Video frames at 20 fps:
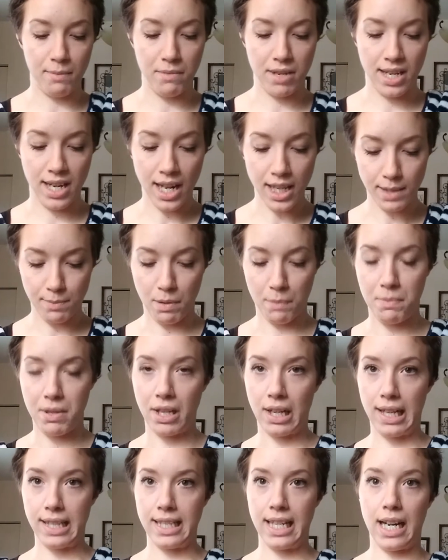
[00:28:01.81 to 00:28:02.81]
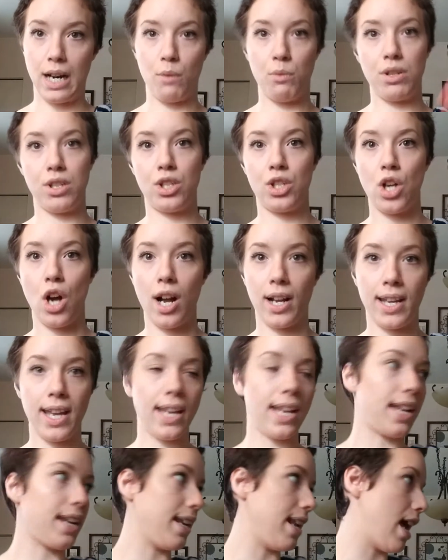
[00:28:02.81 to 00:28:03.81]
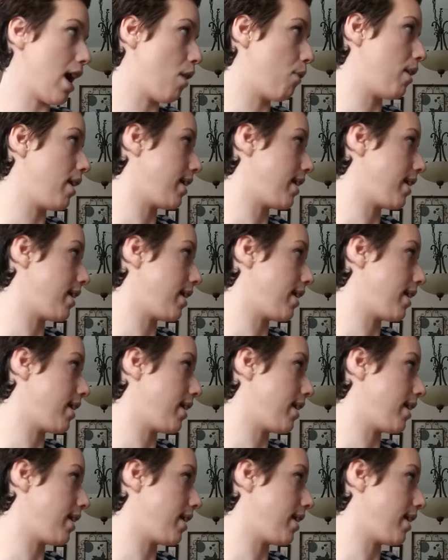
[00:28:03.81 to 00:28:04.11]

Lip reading: minutes, but because that I was talking and now